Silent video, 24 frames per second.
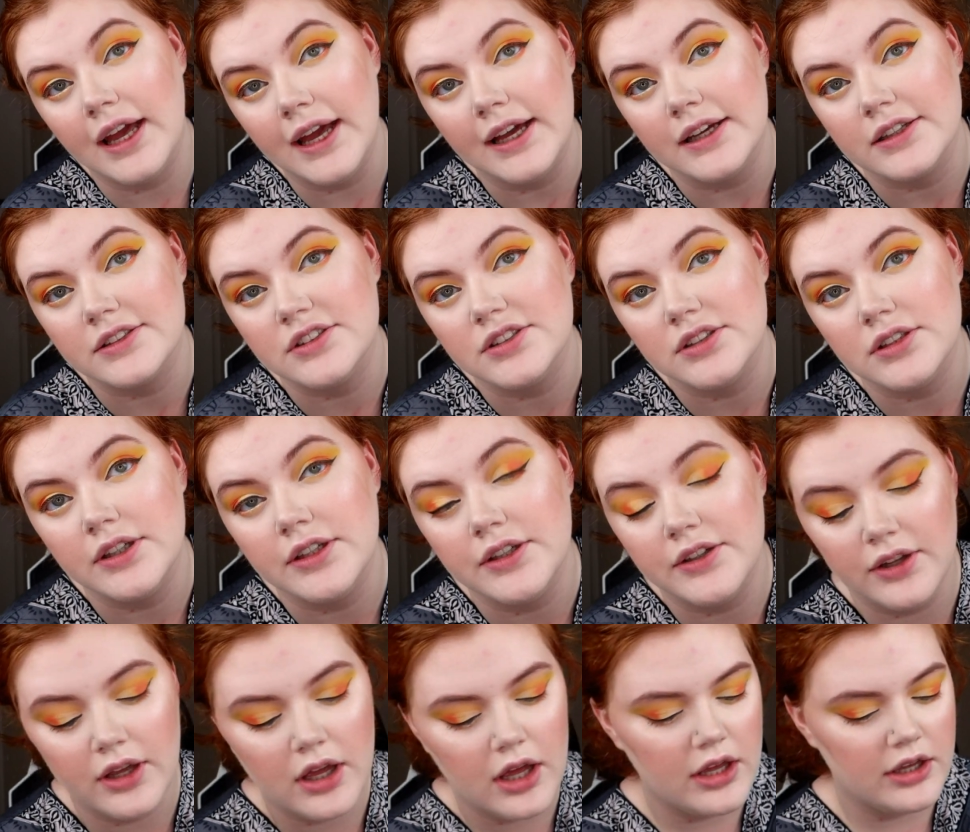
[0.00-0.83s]

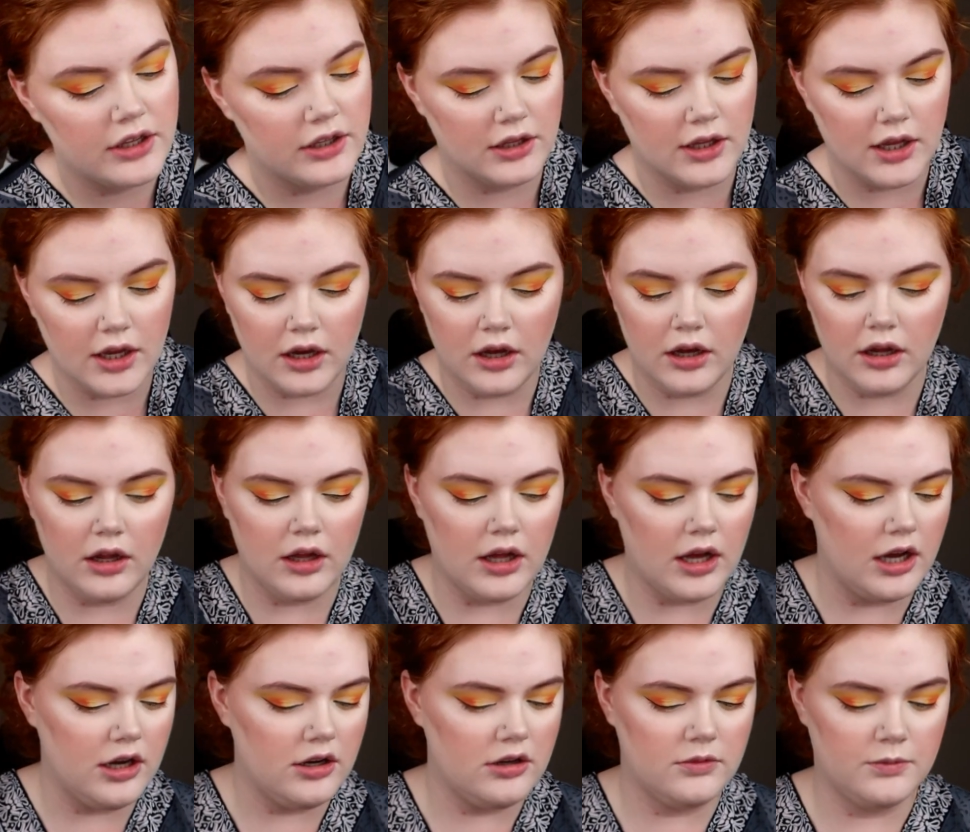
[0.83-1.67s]
Excellent.
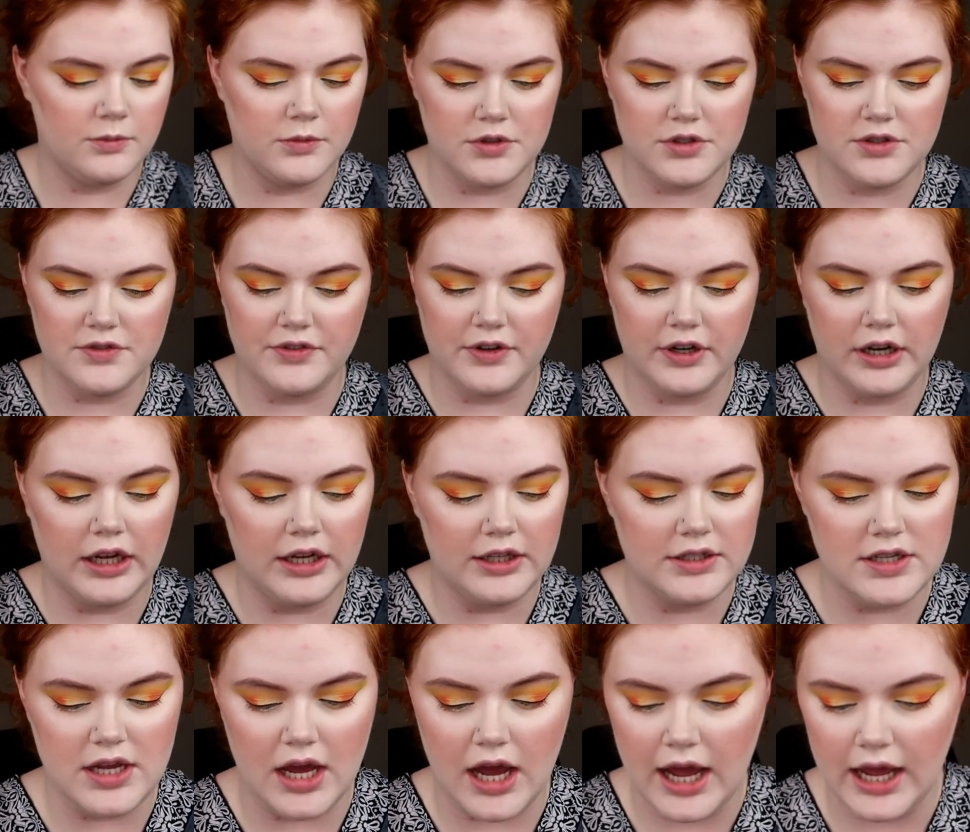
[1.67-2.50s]
Y'all, I almost
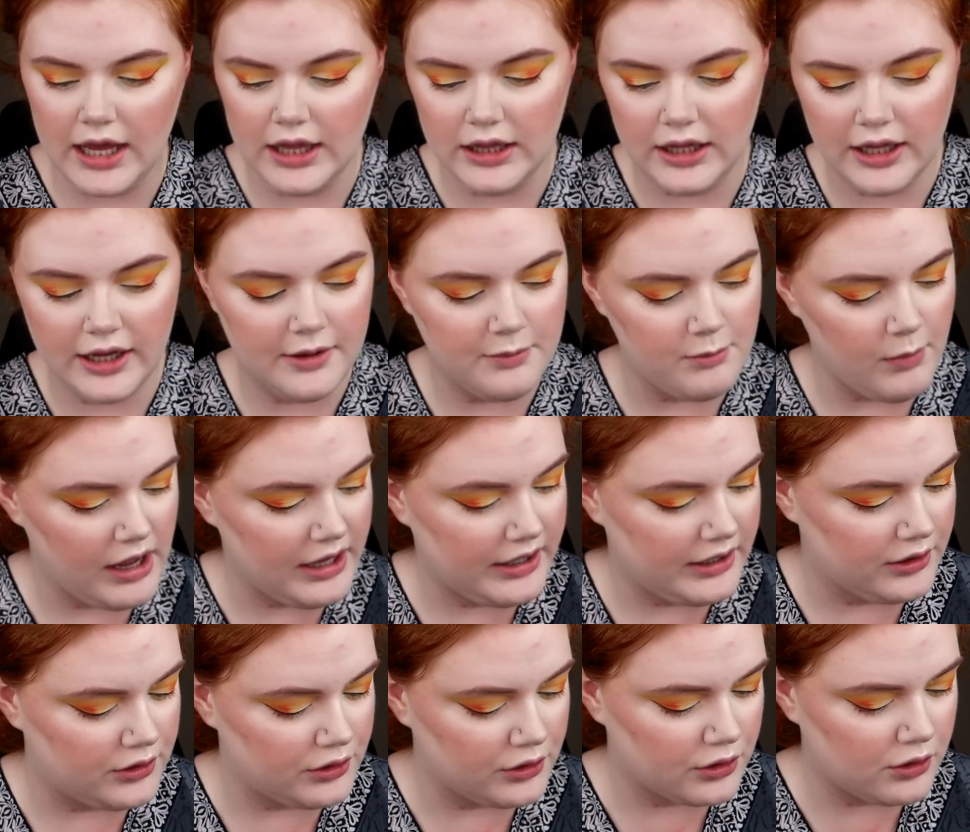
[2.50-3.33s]
forgot to highlight
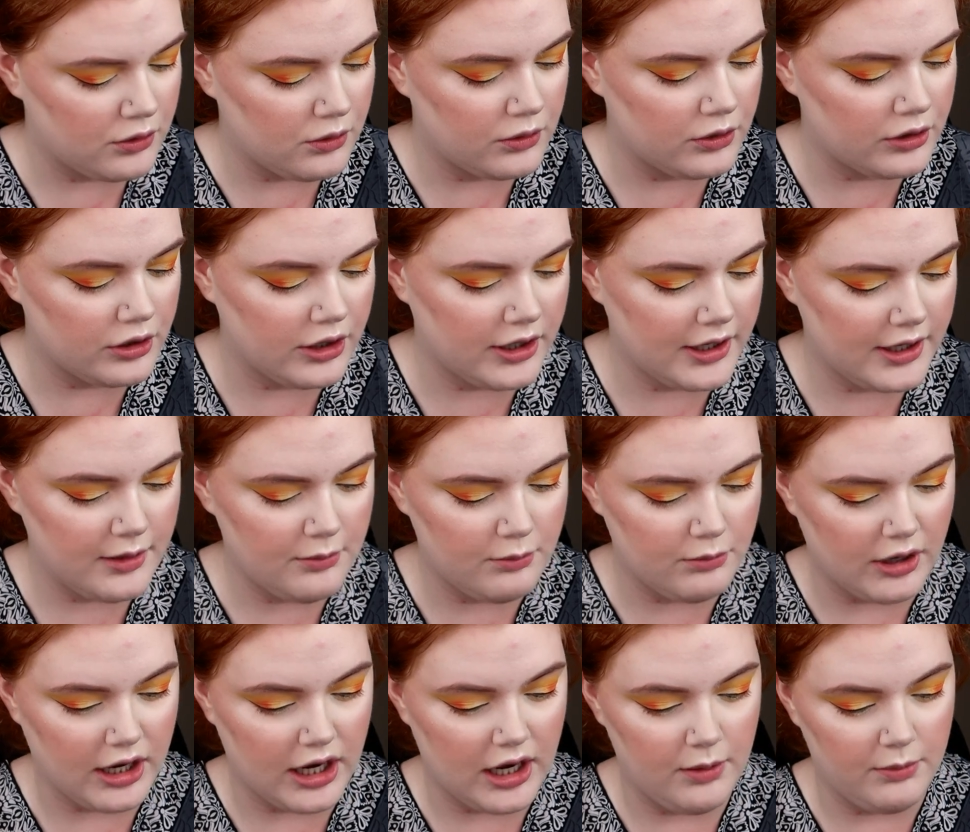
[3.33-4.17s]
my inner corner
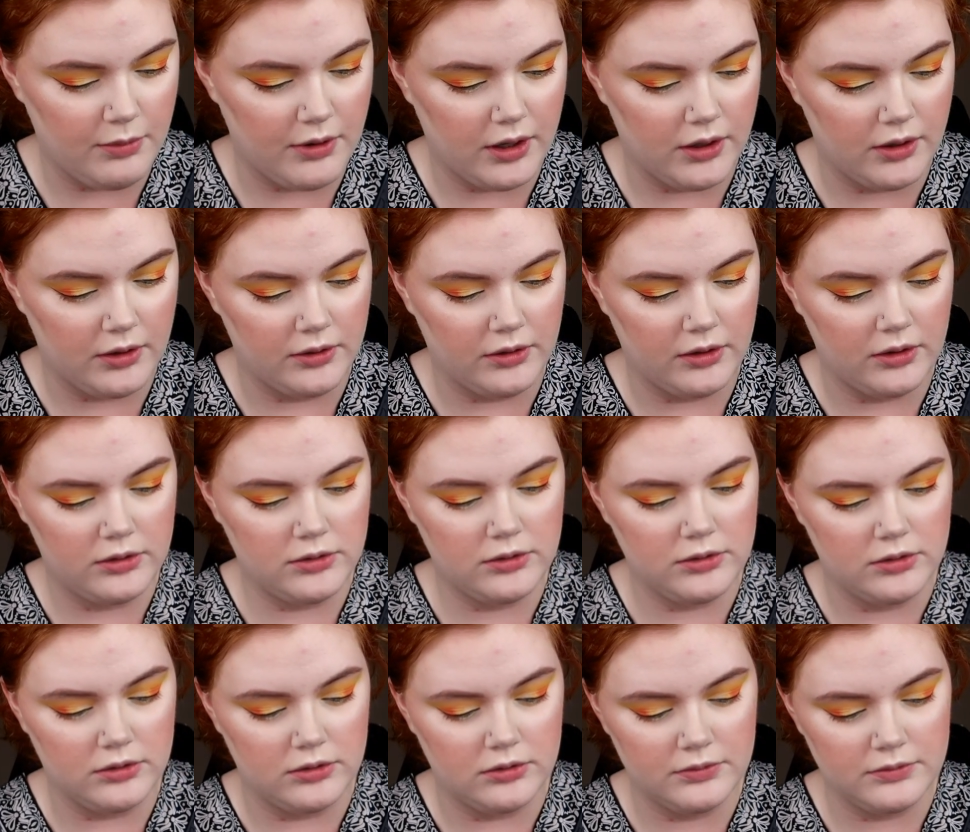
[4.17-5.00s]
and brow bone.
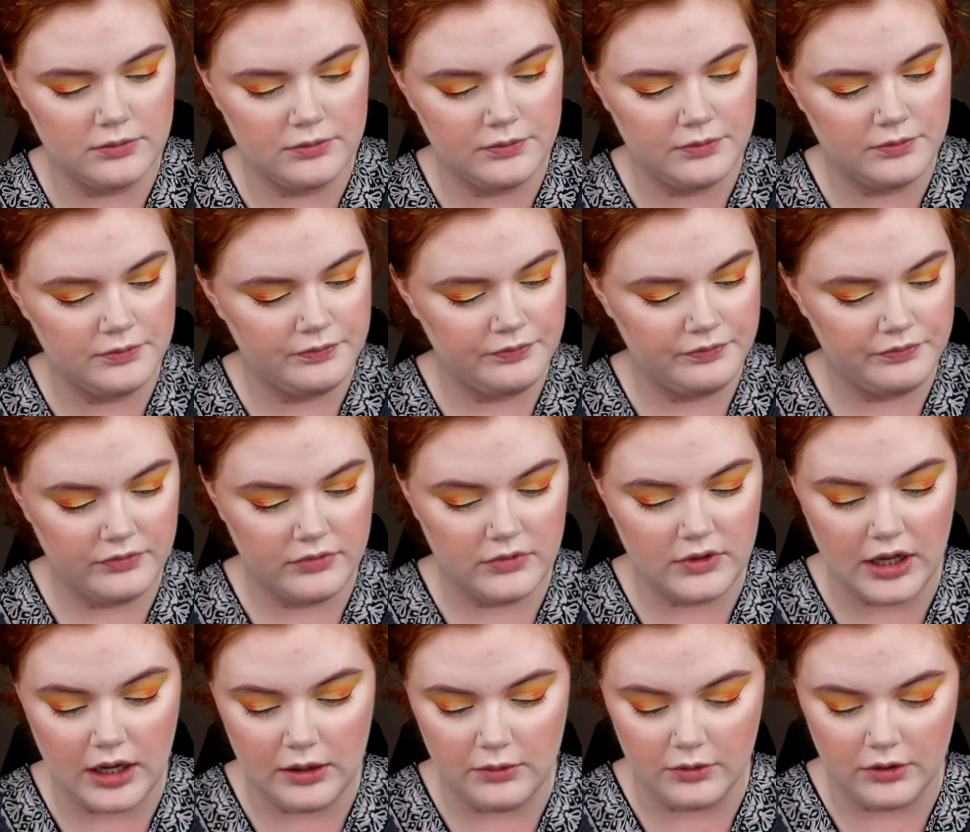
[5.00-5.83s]
Ooh,
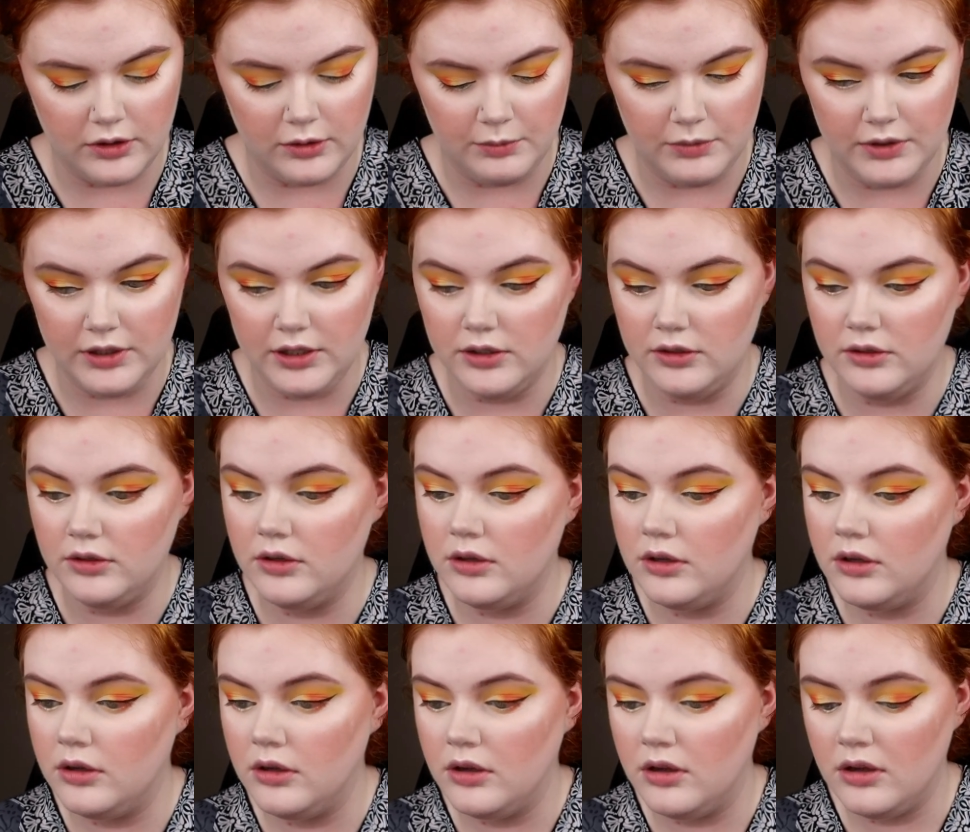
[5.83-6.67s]
that would have
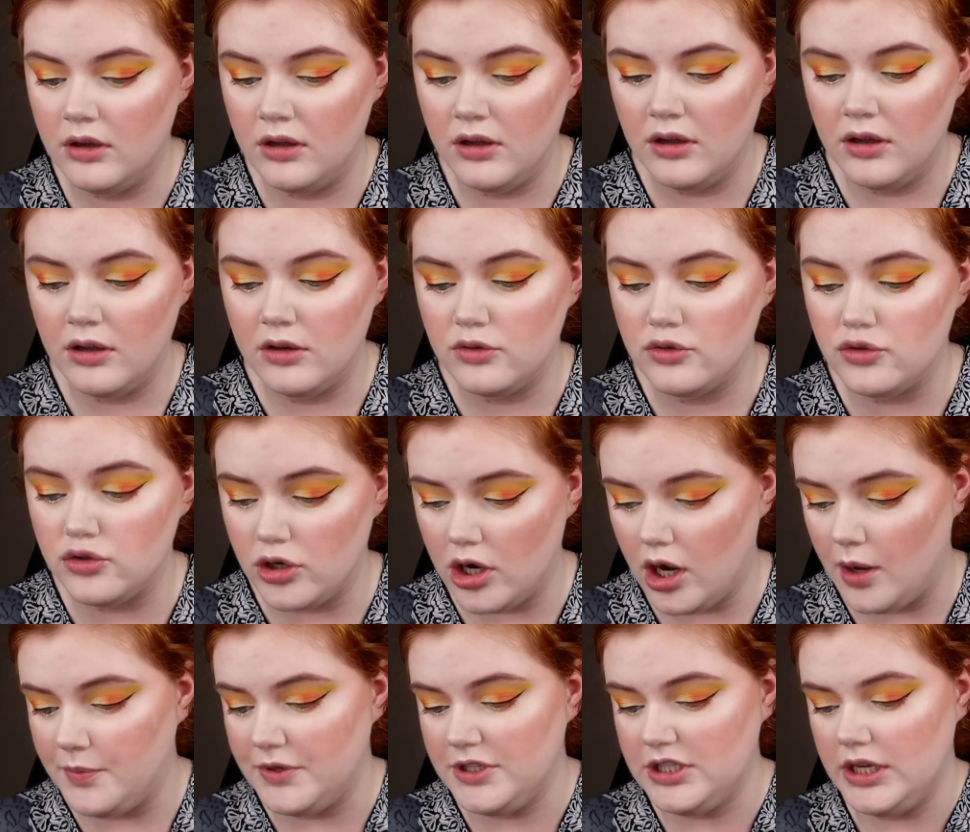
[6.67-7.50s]
been
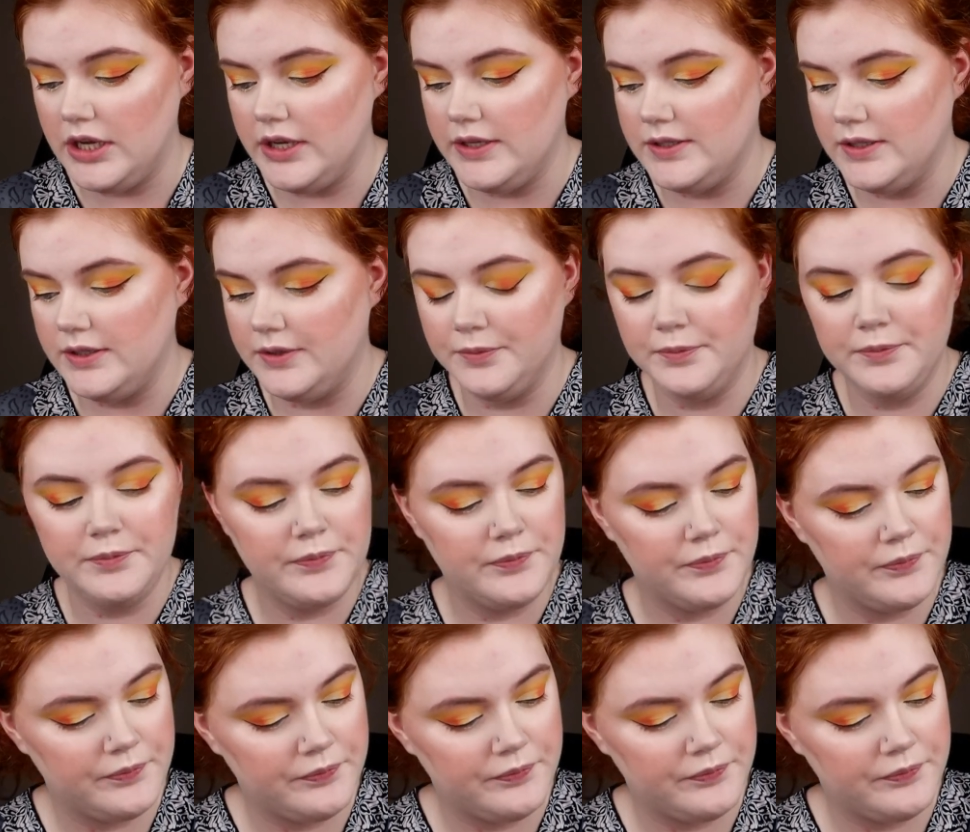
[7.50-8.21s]
traumatizing.